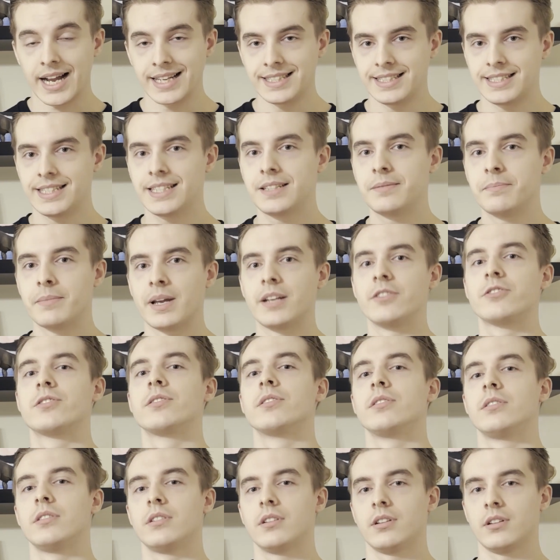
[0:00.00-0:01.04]
did
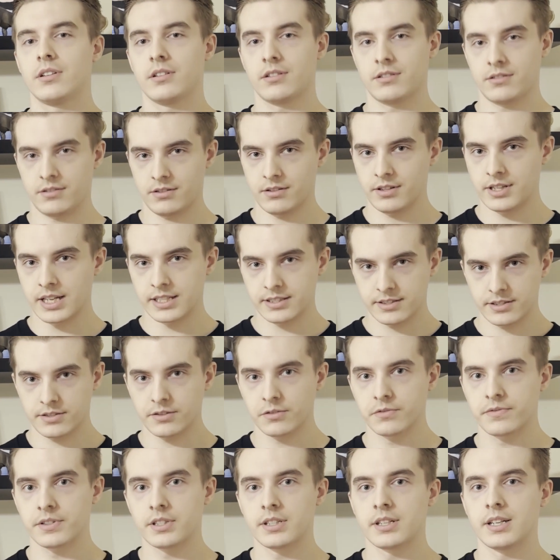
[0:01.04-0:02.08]
mention that
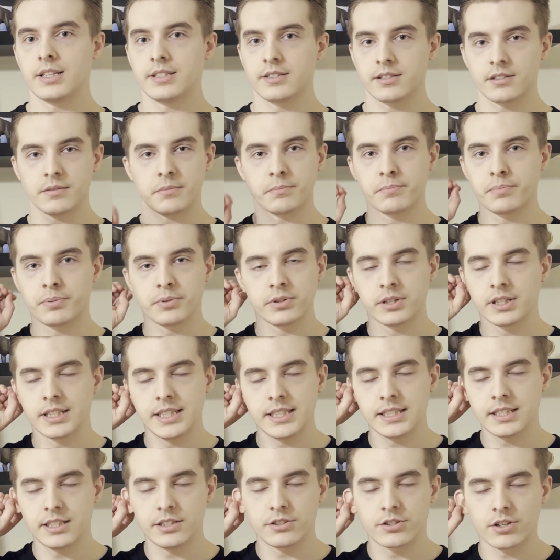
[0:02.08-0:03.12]
Sylvan is
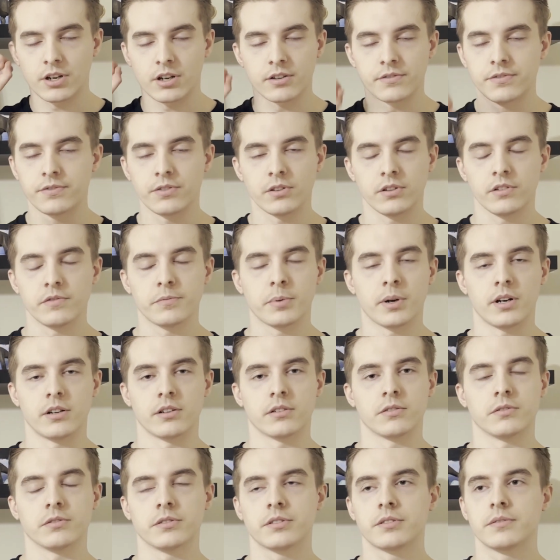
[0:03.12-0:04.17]
completely chock full of particles.